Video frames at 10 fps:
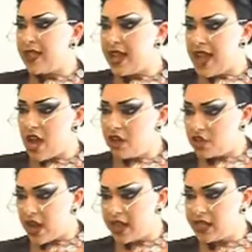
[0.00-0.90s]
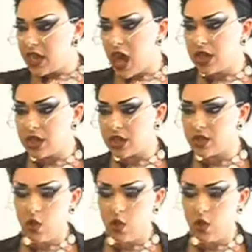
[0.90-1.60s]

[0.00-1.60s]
like how you tried to color